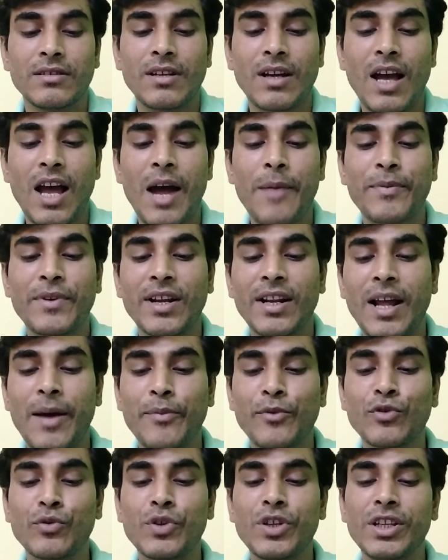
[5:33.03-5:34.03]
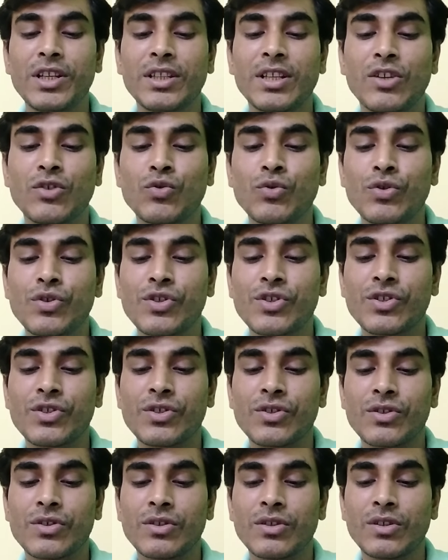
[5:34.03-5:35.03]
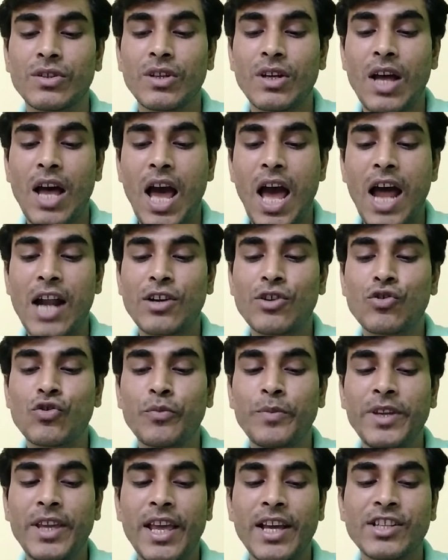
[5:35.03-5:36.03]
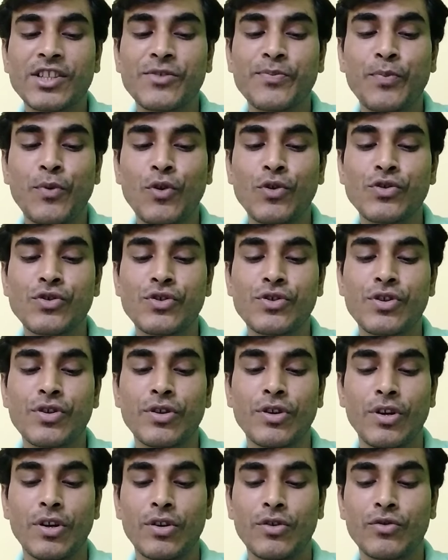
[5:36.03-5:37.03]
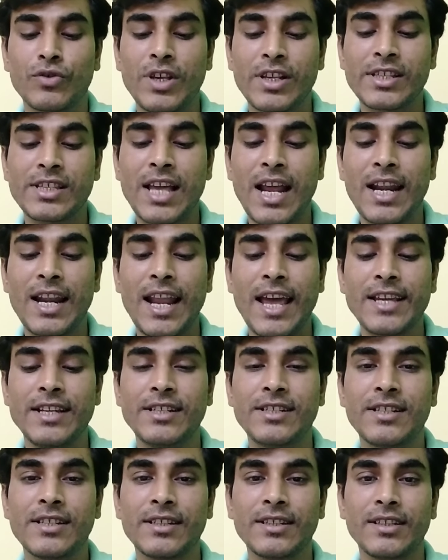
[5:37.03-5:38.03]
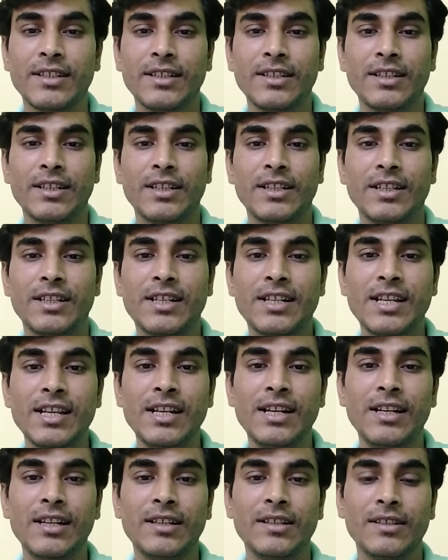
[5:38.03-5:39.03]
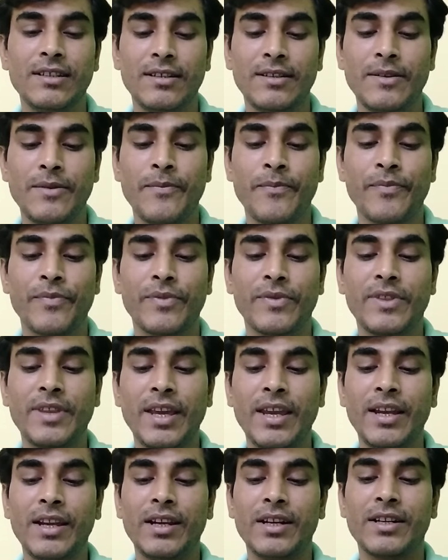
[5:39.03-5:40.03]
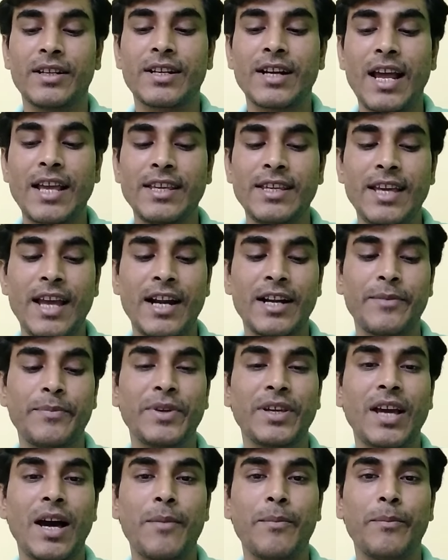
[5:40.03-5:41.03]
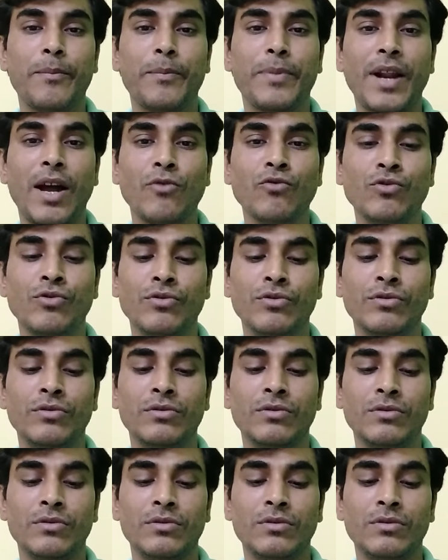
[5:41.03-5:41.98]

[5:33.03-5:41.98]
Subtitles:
After uprooting, the roots are to be exposed to the sunlight till they dry and become brown.